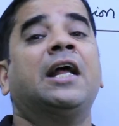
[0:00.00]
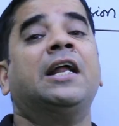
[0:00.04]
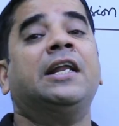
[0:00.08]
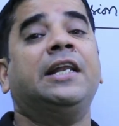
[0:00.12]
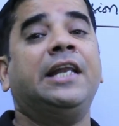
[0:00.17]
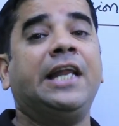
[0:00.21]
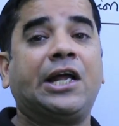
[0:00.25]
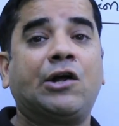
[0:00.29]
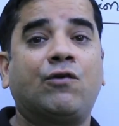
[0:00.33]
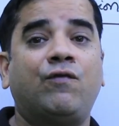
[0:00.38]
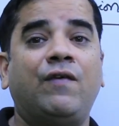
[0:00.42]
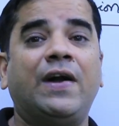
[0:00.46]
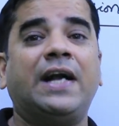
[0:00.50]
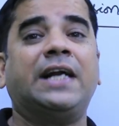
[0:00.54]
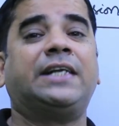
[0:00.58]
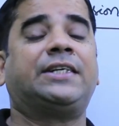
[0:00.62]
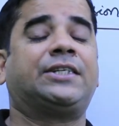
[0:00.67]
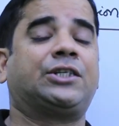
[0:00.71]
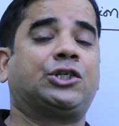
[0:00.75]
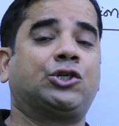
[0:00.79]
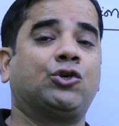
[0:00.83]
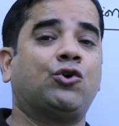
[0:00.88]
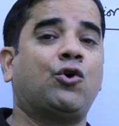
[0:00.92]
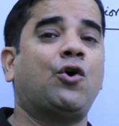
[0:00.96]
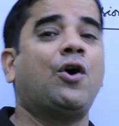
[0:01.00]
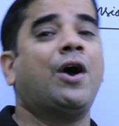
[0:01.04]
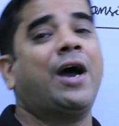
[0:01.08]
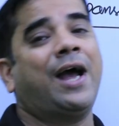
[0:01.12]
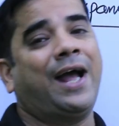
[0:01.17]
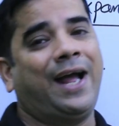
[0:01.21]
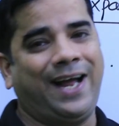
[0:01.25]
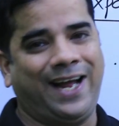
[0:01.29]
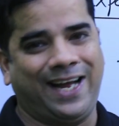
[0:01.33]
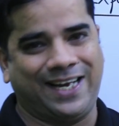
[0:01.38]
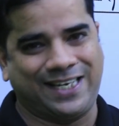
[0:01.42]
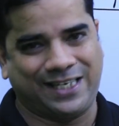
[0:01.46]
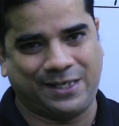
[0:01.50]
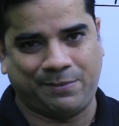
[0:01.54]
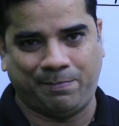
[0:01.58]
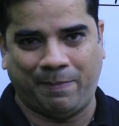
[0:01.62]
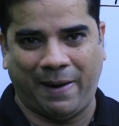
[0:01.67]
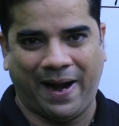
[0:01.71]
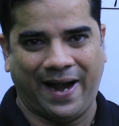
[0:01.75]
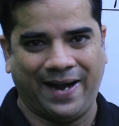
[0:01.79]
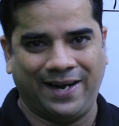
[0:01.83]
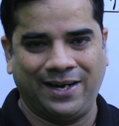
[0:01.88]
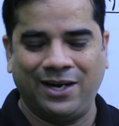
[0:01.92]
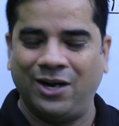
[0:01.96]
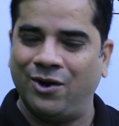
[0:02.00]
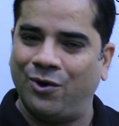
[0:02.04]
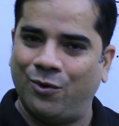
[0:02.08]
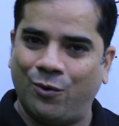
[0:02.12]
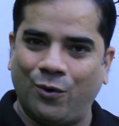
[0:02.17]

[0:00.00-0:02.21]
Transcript: liquids to expand.